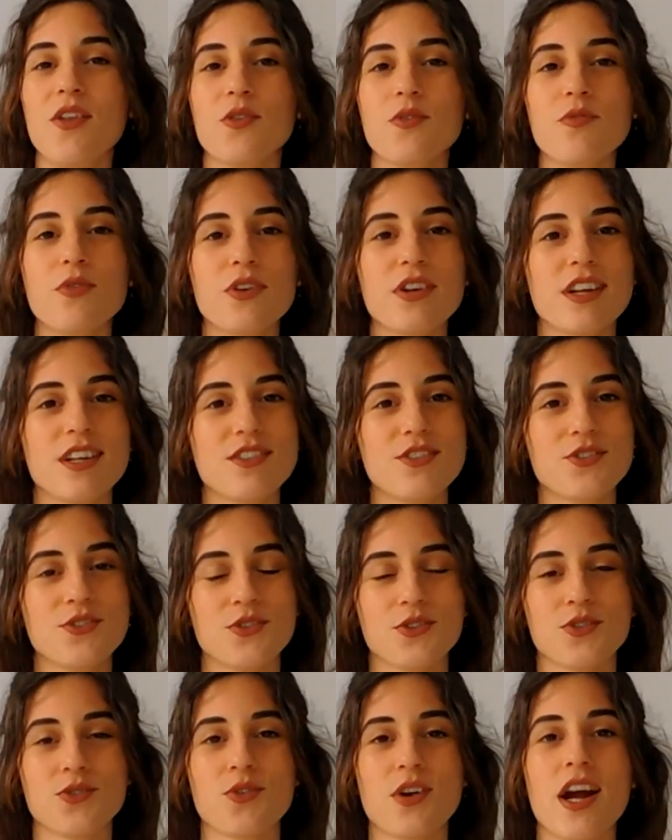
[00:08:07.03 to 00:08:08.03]
And don't
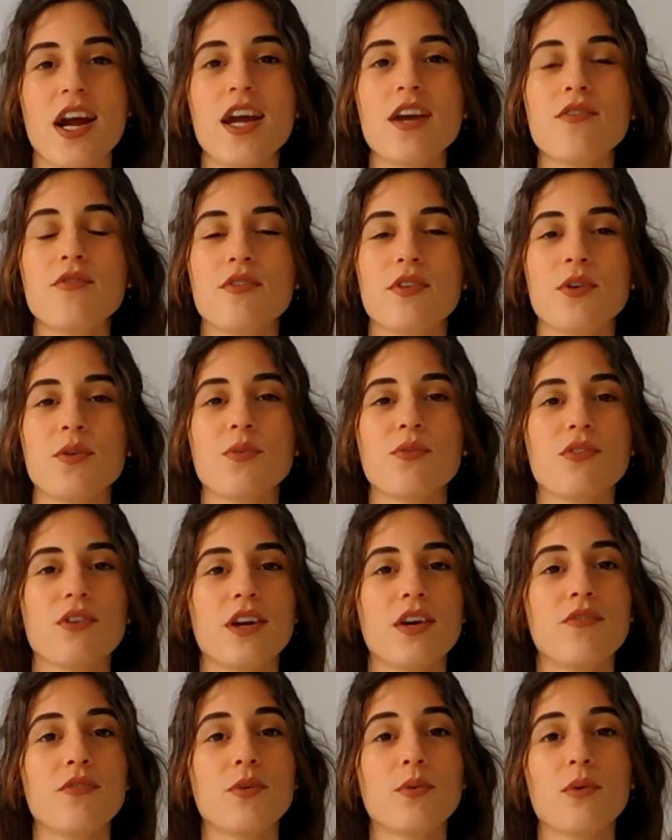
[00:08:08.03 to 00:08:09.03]
forget to subscribe
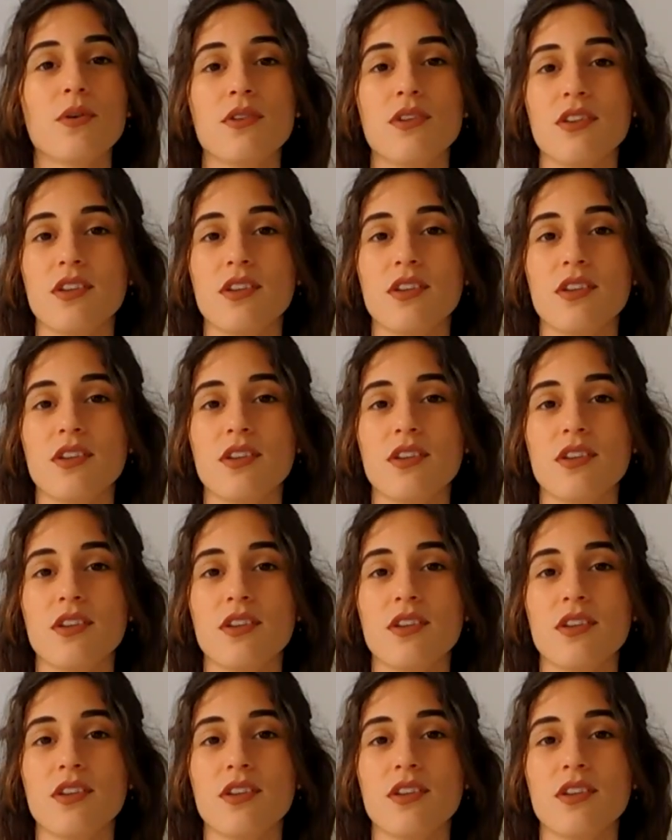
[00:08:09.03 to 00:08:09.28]
if